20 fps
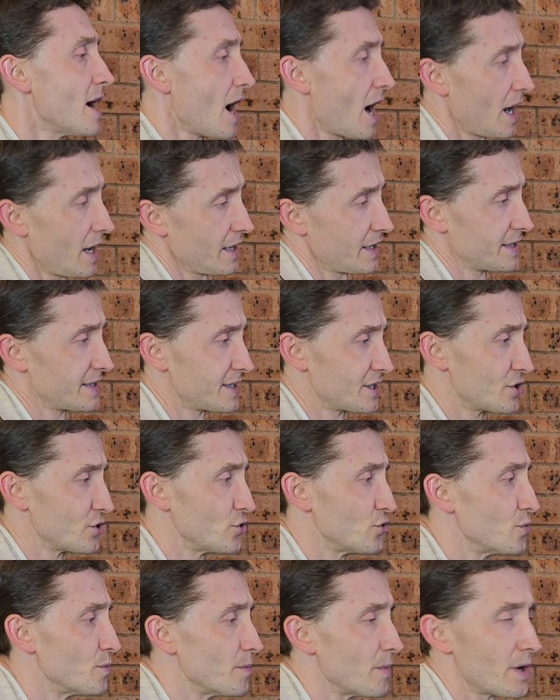I
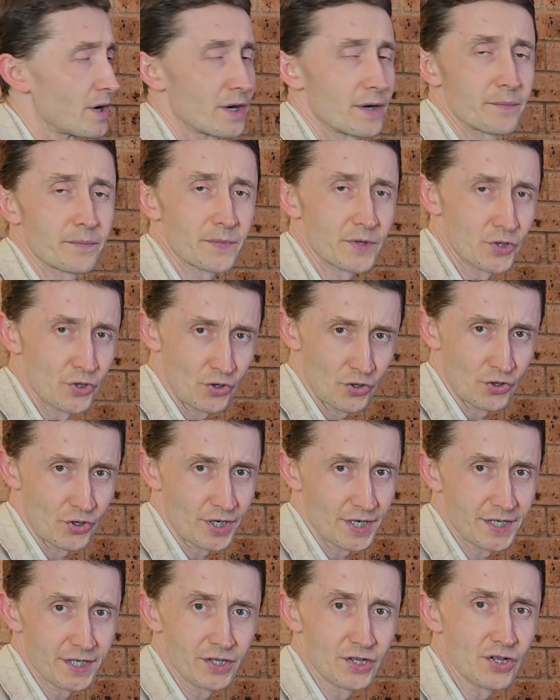assume uh, you
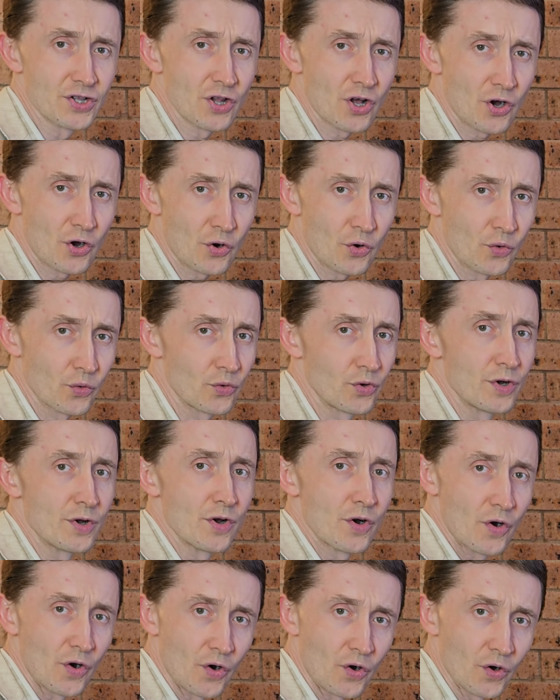already know
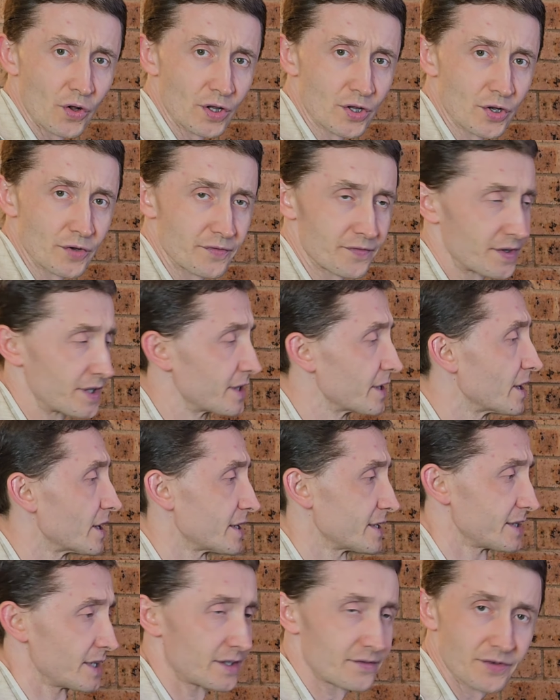all your
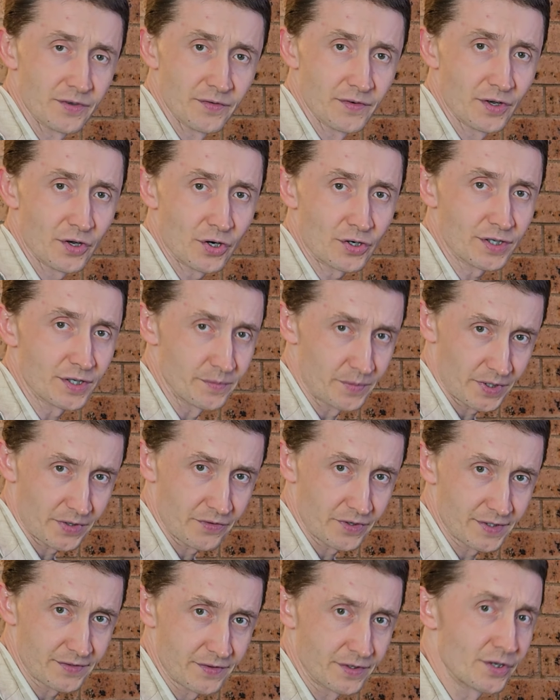fingers that we've learned in
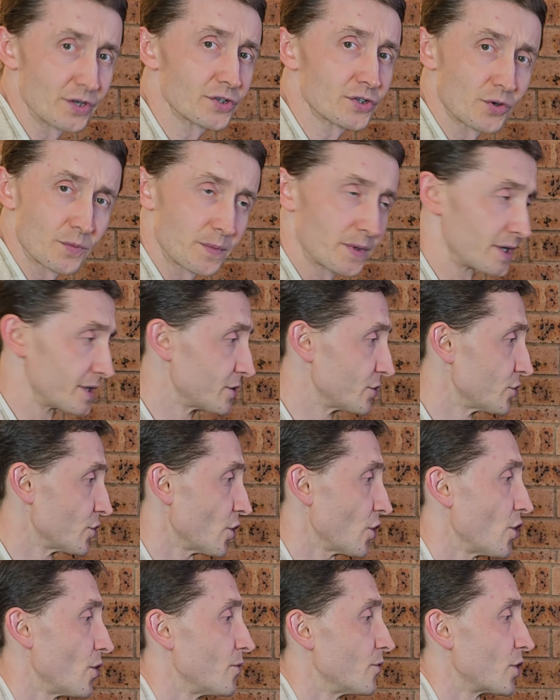previous videos, so please do
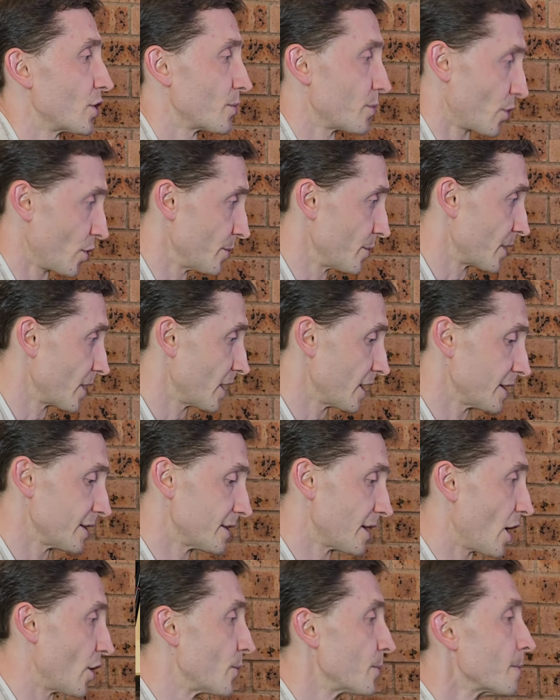your homework properly.
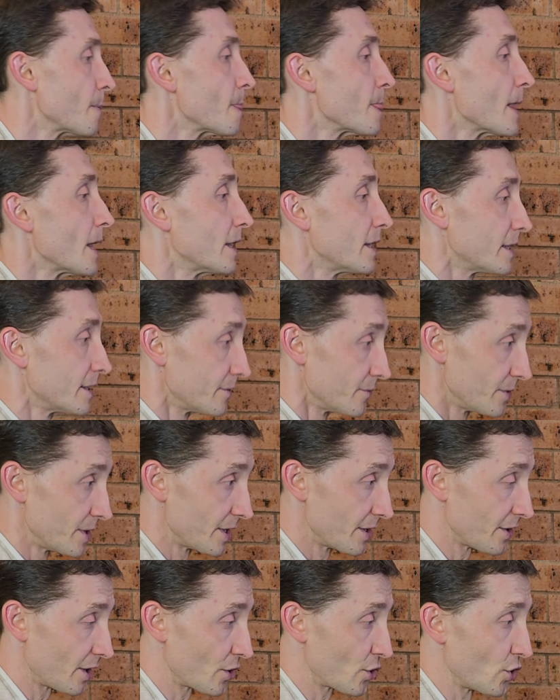Now
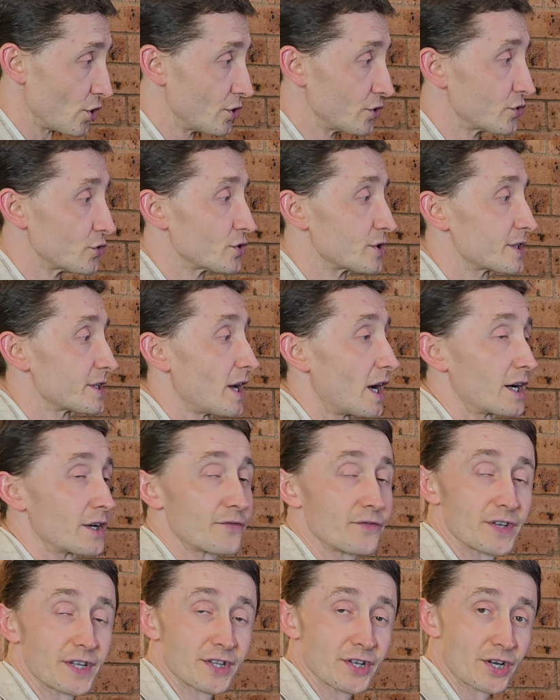we are going to
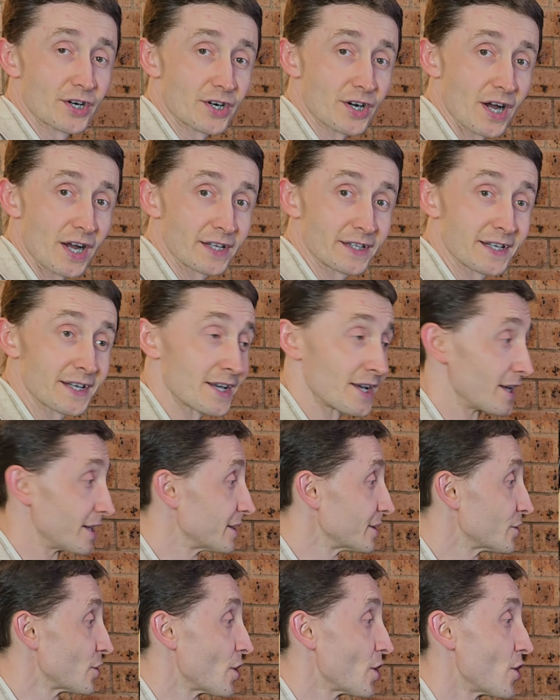start with the right
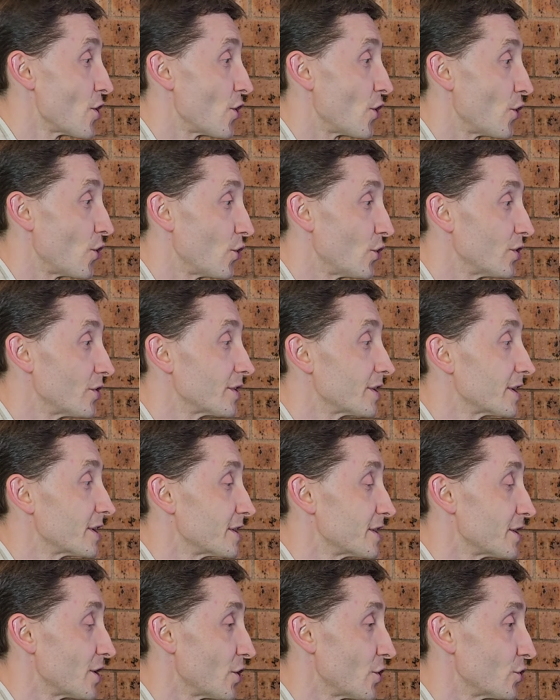hand on
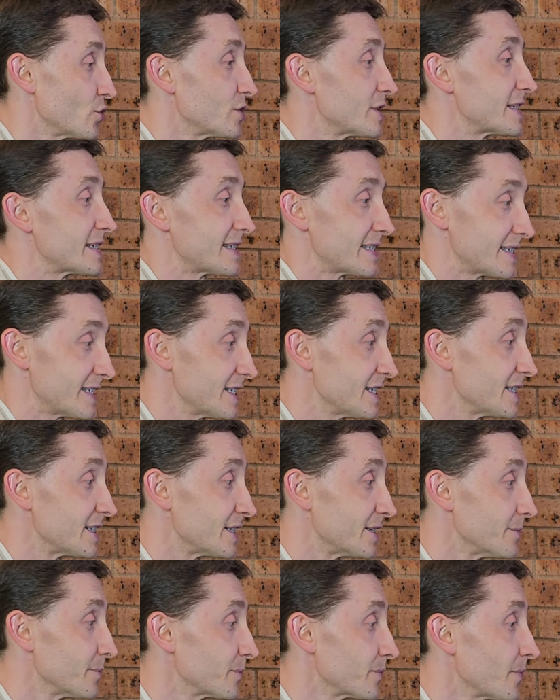the note
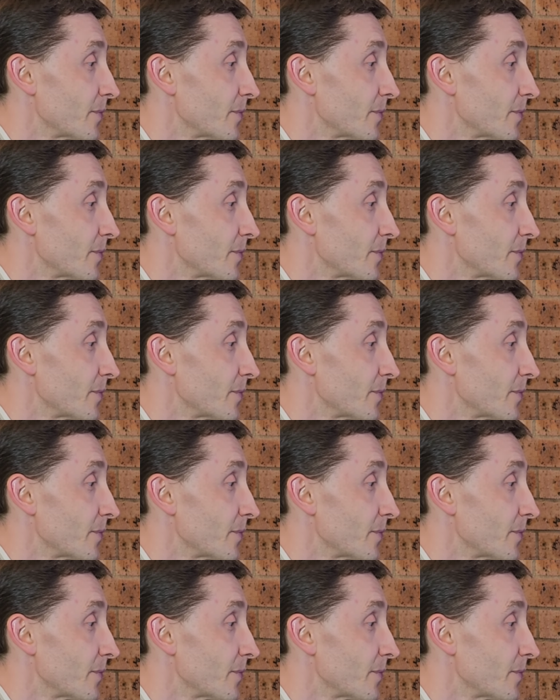C,